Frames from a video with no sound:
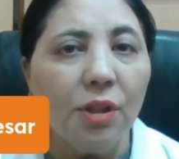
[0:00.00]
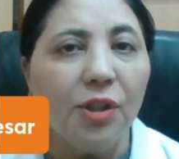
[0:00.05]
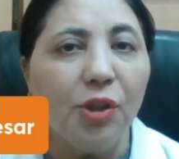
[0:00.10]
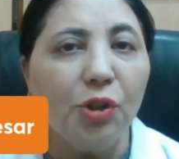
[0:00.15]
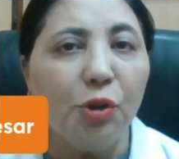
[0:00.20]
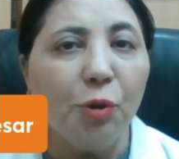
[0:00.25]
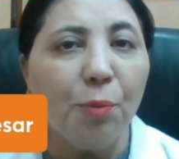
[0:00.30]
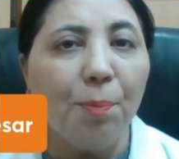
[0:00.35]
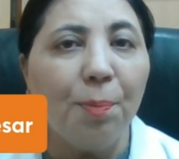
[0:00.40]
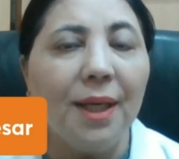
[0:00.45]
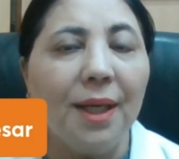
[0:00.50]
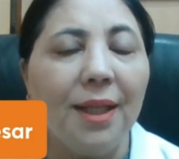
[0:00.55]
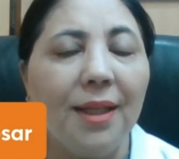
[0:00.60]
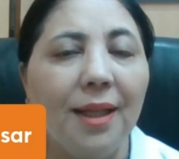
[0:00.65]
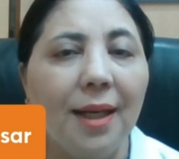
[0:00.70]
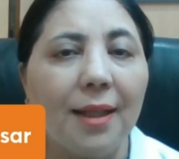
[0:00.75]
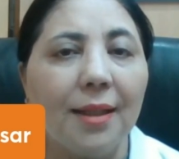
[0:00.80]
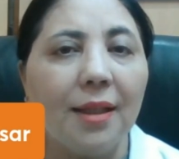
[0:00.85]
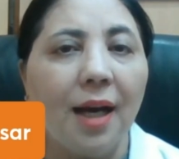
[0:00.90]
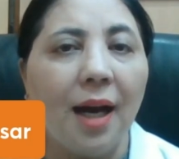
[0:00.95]
it should be
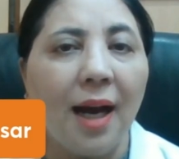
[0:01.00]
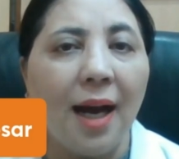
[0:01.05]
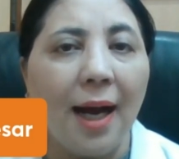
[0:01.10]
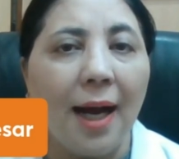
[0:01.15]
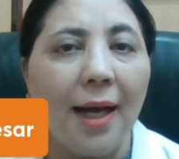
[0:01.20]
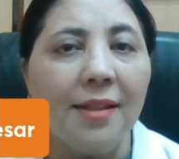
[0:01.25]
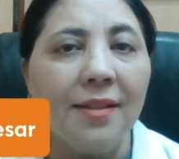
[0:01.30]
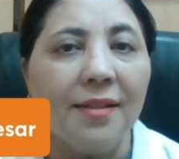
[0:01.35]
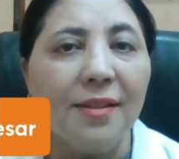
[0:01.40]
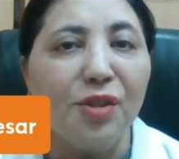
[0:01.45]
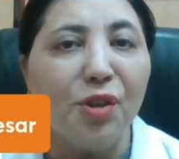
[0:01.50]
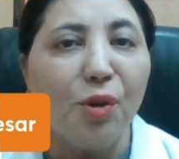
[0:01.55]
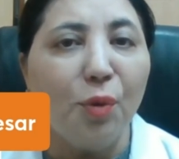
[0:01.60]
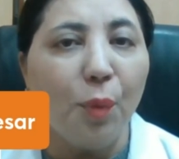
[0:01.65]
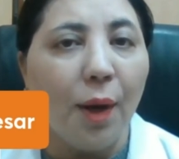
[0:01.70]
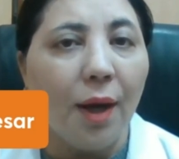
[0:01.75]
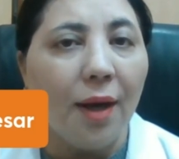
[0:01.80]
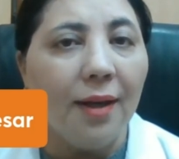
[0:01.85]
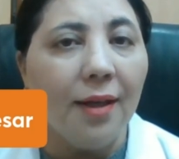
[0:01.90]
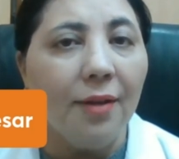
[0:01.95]
that the hat that
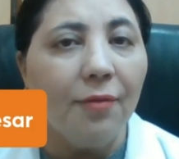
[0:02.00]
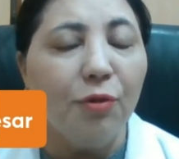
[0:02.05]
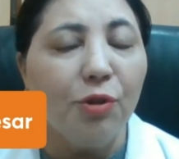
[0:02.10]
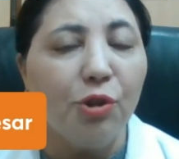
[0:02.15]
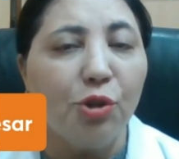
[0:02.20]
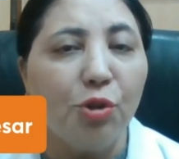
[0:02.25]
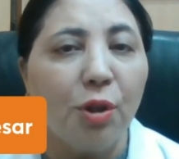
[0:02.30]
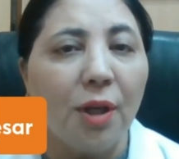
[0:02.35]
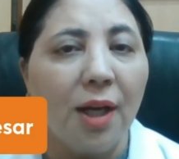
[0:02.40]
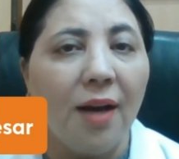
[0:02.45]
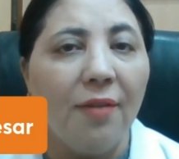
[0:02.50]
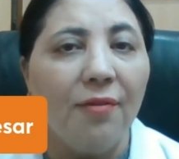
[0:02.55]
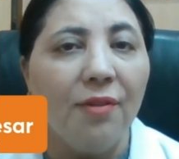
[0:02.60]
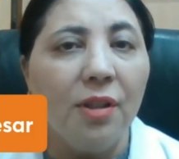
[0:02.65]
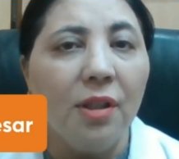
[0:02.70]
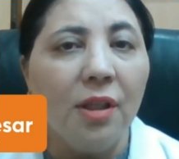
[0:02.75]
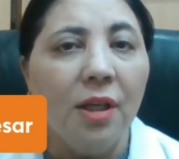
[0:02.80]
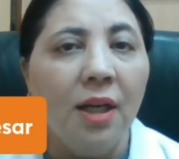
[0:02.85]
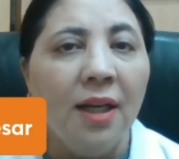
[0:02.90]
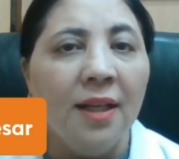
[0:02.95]
you're wearing, which should have
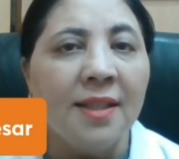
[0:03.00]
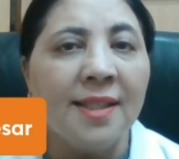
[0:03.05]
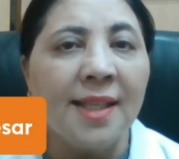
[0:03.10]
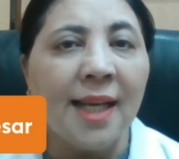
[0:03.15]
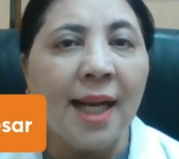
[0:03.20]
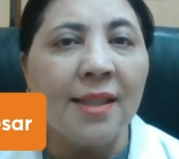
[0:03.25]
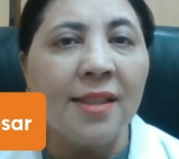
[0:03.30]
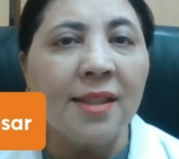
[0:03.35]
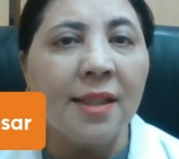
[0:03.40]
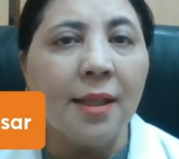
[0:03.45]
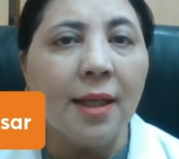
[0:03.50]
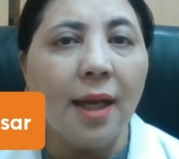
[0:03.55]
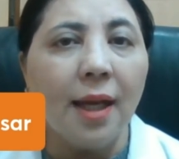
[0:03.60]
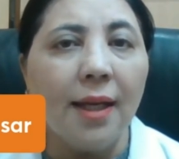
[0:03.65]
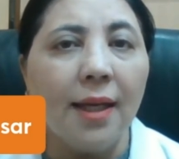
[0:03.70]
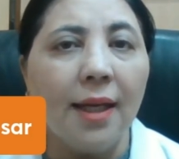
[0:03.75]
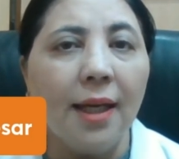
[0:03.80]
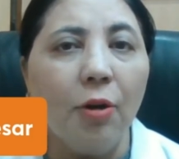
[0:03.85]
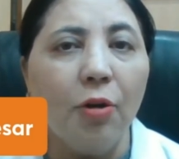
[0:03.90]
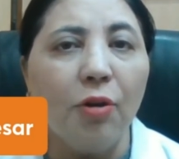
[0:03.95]
a satin
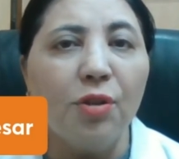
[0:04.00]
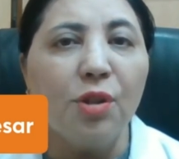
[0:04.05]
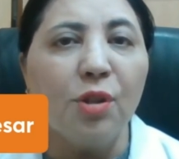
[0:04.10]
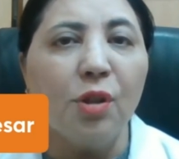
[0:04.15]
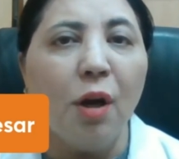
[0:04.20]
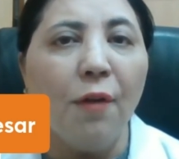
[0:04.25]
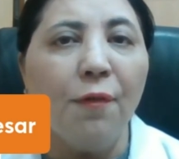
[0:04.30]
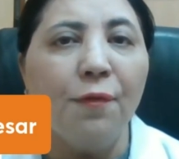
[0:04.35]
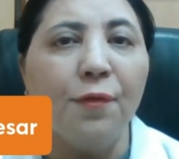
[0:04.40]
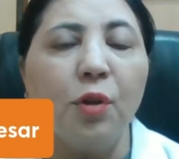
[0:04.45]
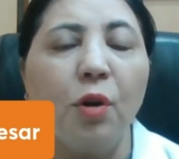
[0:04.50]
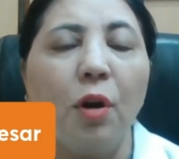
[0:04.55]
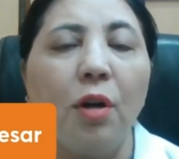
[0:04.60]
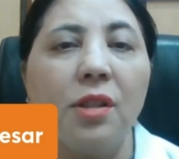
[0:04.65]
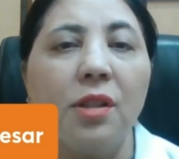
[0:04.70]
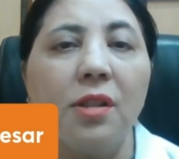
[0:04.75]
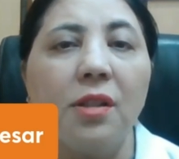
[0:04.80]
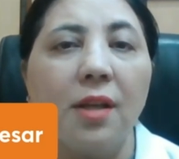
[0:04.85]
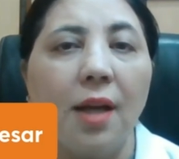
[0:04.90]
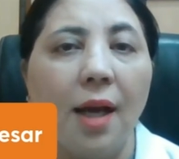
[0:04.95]
lining or a soft
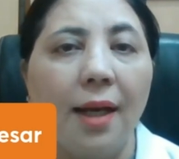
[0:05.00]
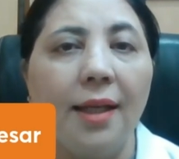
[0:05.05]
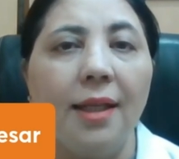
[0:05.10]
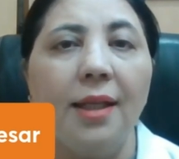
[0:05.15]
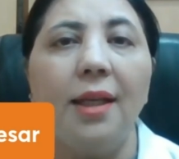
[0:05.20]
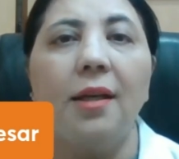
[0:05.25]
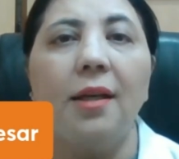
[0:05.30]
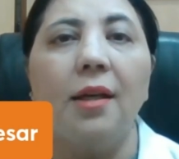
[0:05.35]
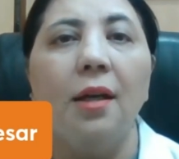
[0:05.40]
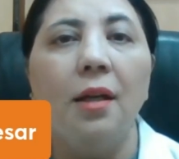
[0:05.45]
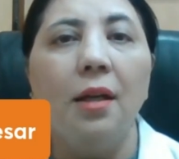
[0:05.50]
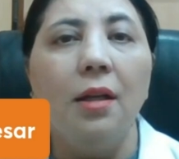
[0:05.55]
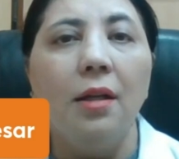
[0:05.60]
cotton lining,